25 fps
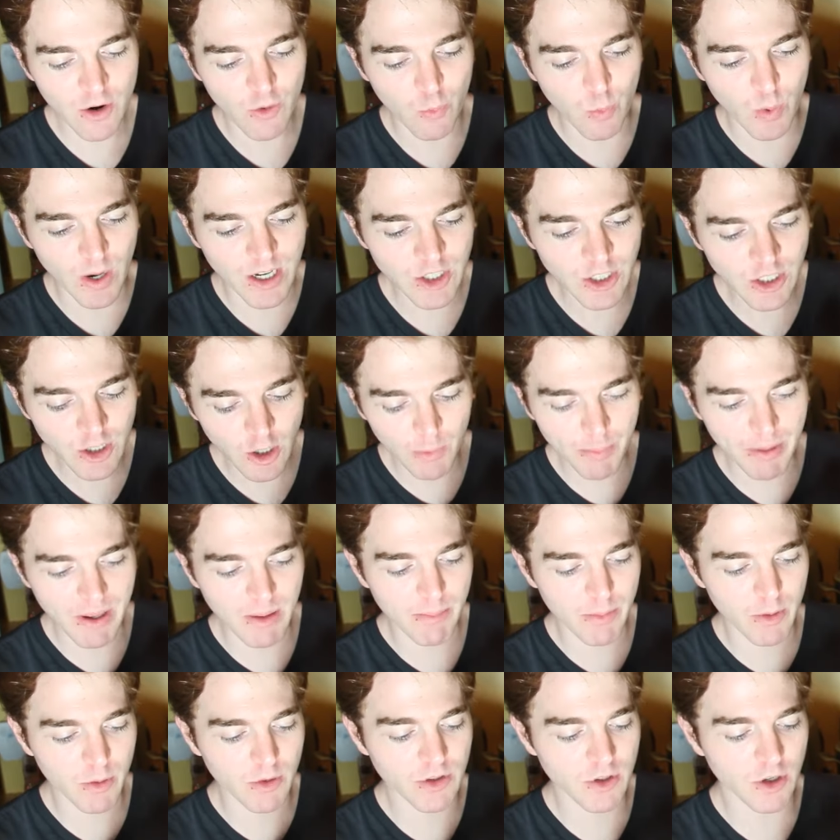the original
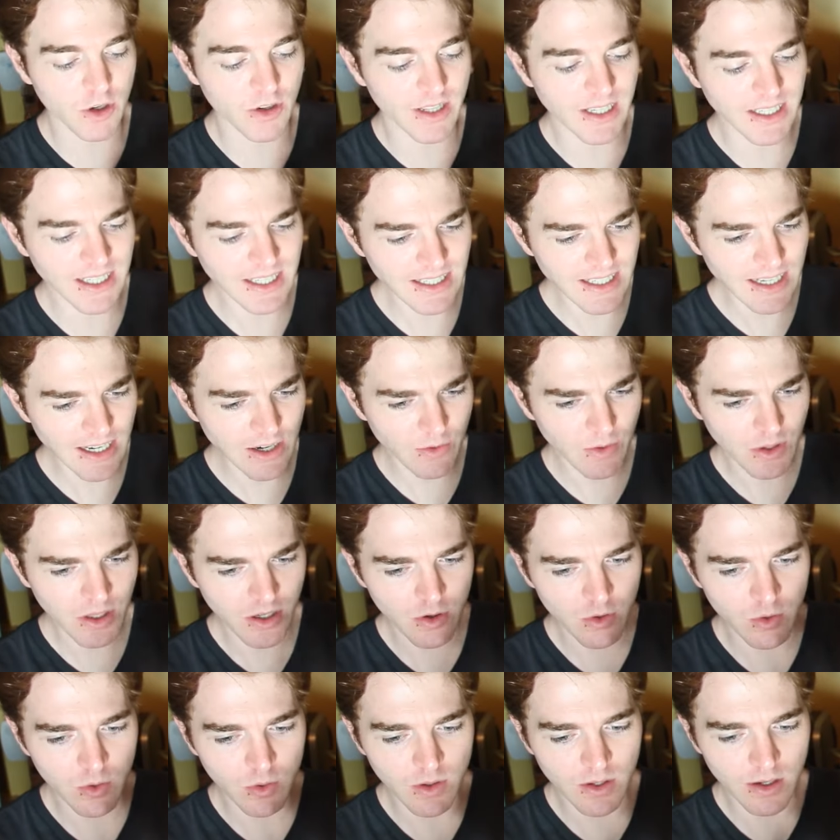Bean Boozled. This is like a really
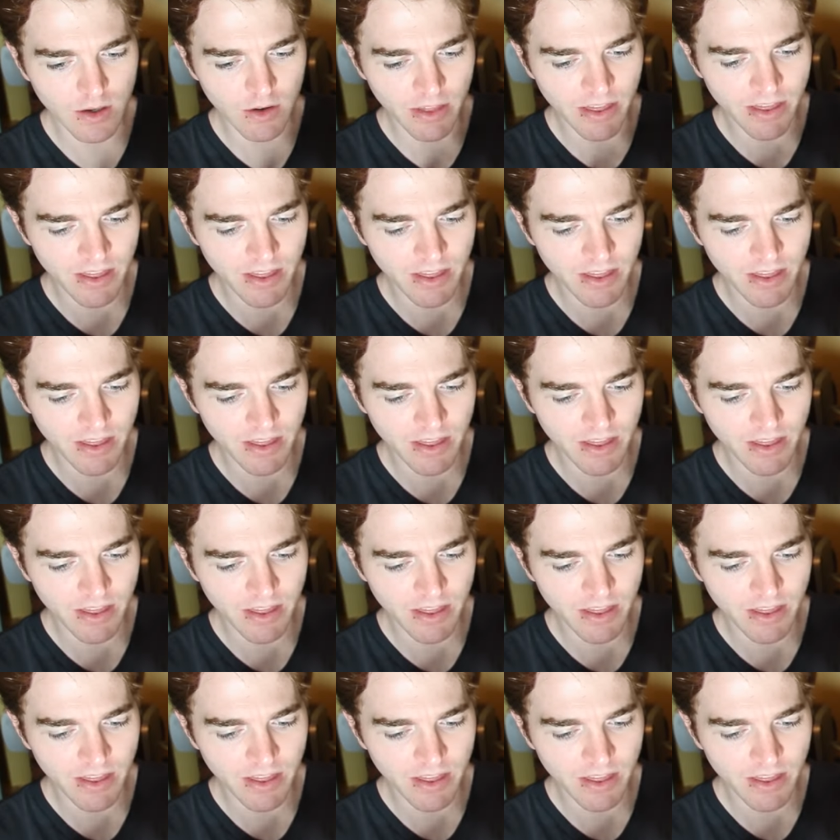cool little